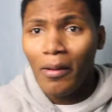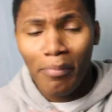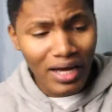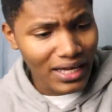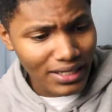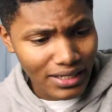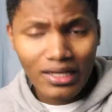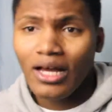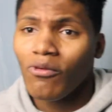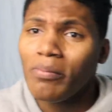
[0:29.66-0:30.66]
But
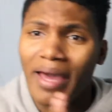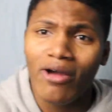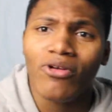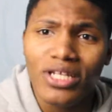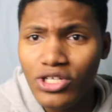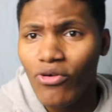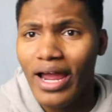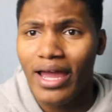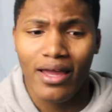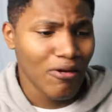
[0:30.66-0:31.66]
we back on this
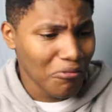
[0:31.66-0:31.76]
grind.